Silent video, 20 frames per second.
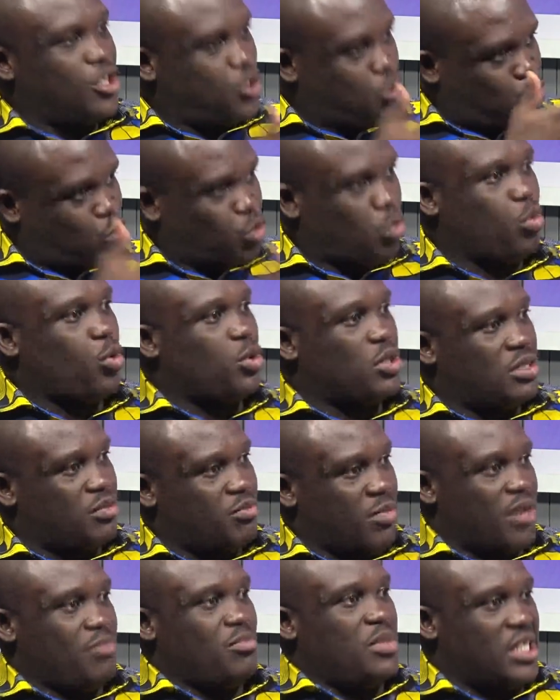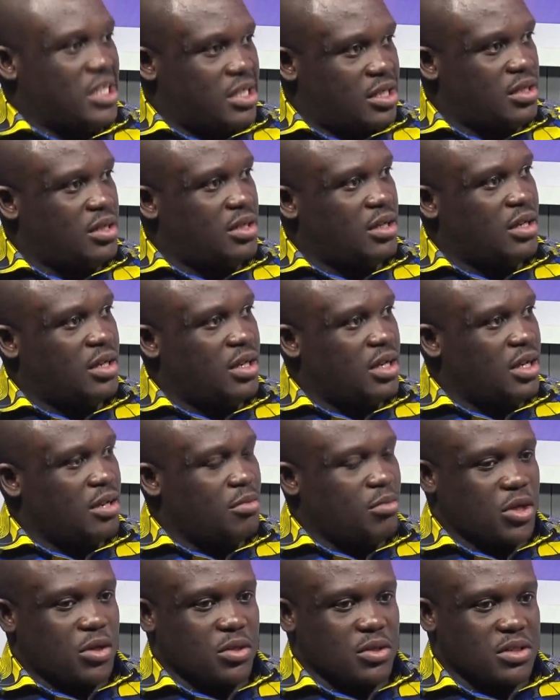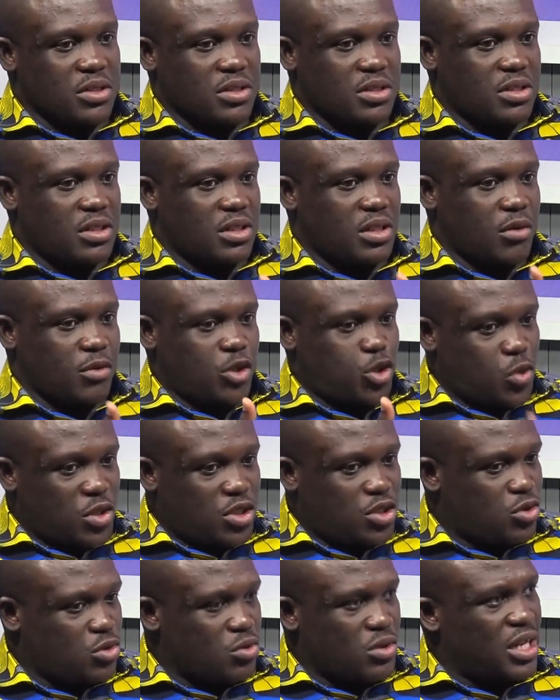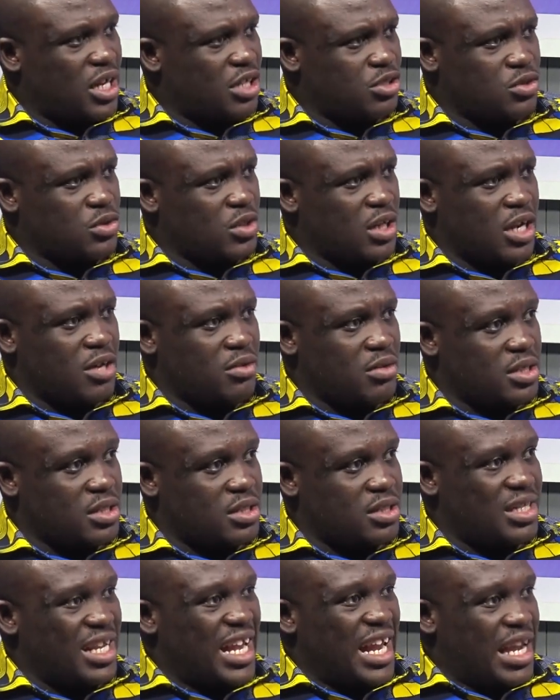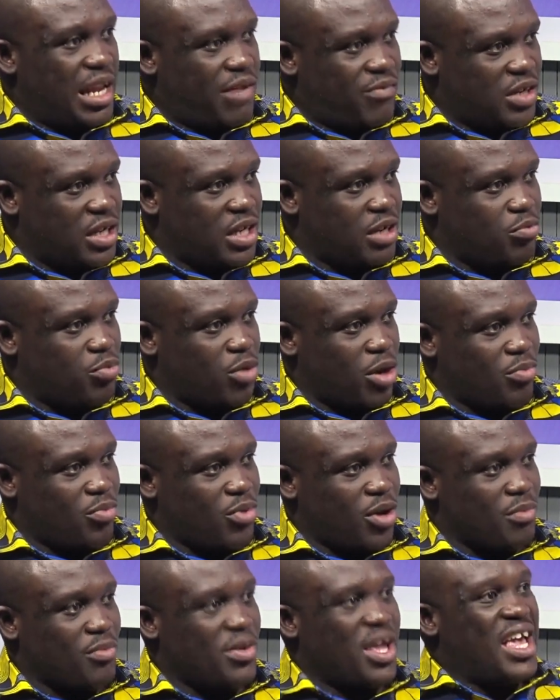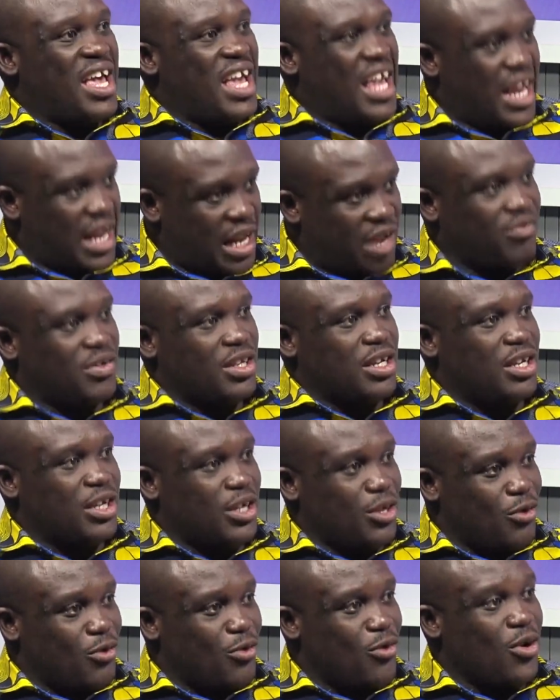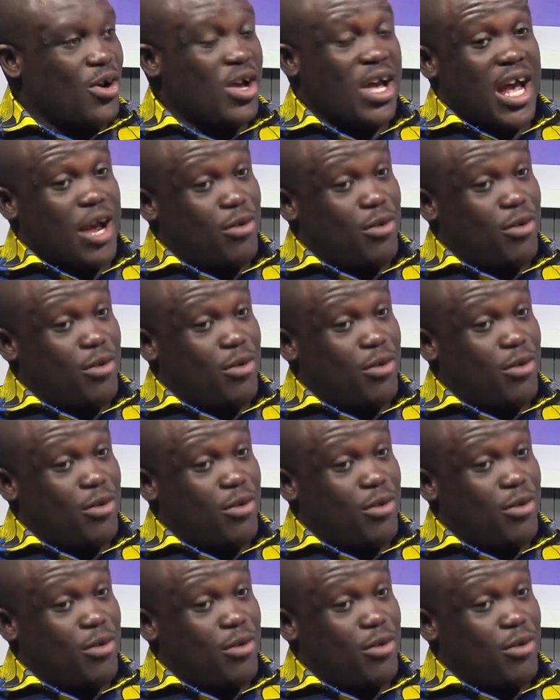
they should support my bid, because there were twenty-two electoral areas, eleven in Prampram, eleven in Ningo.